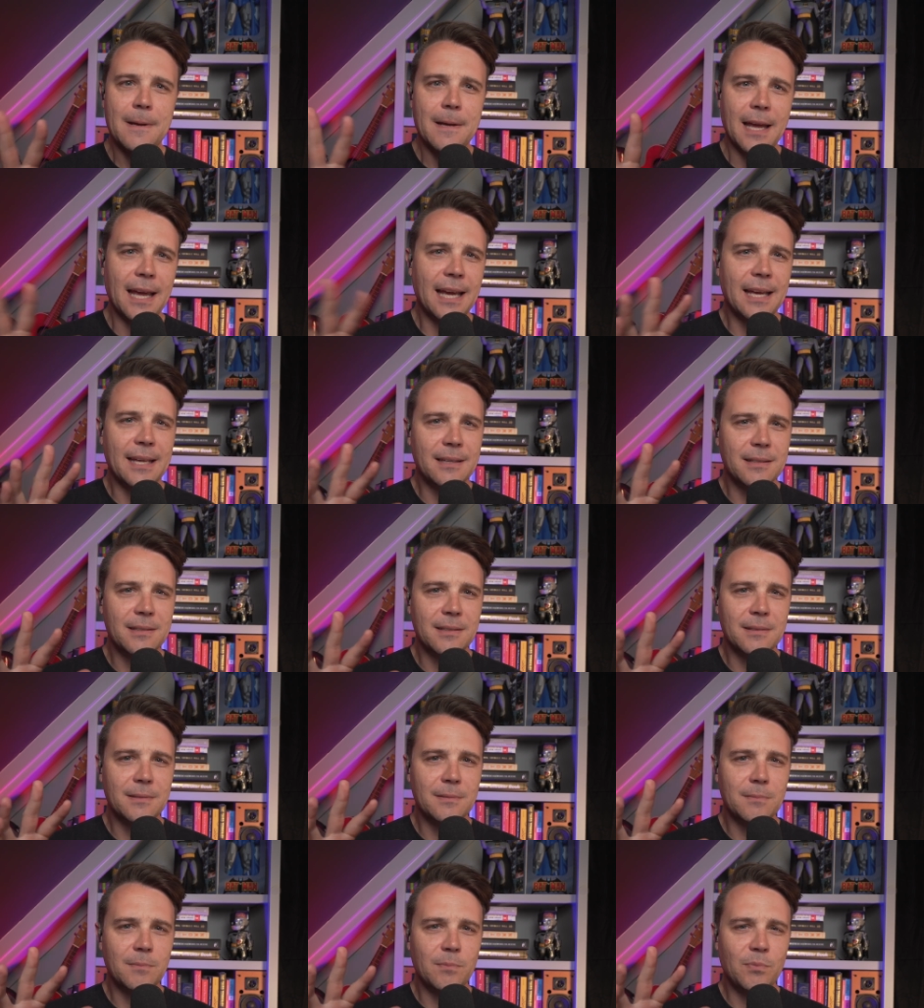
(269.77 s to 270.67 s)
And
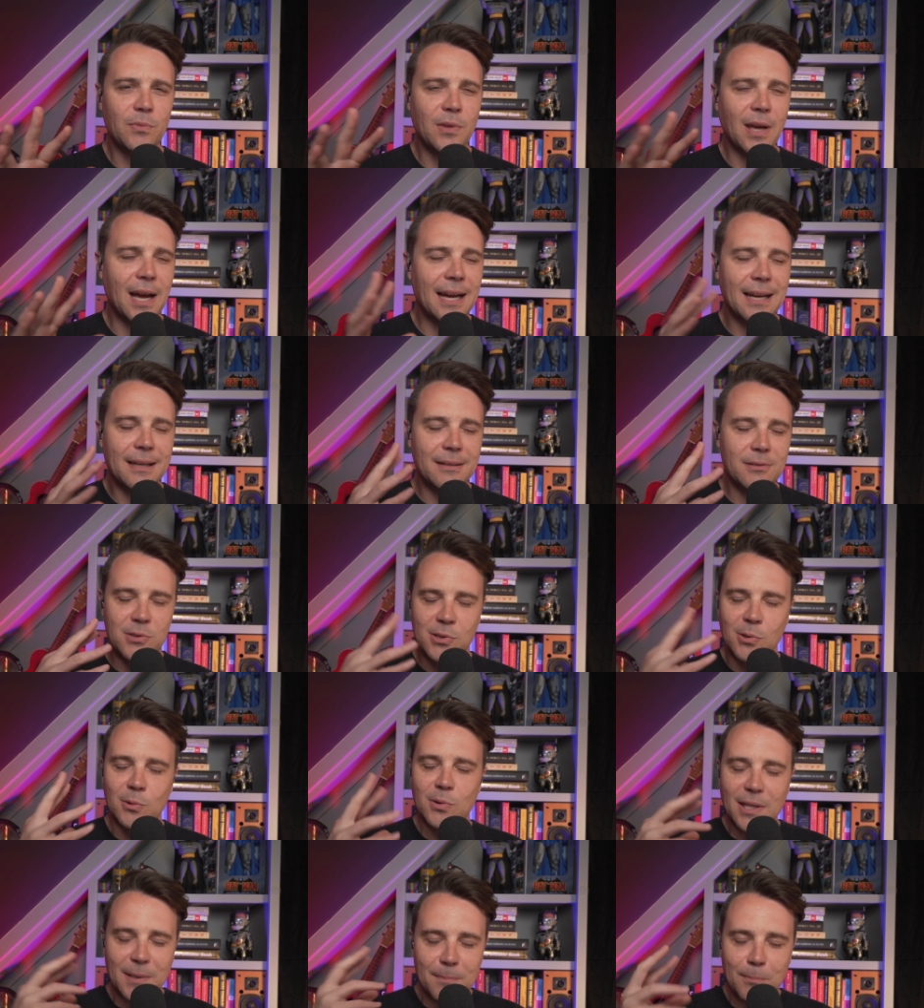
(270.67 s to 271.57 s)
uh,
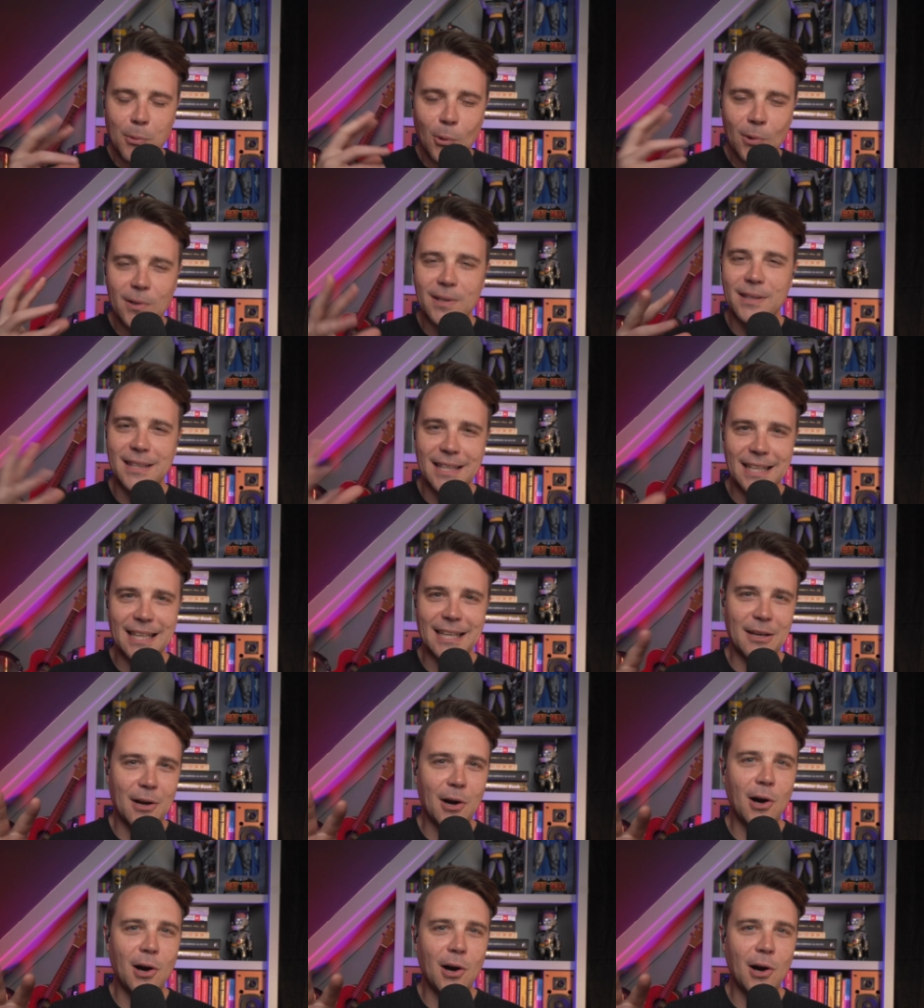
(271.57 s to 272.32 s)
so the important thing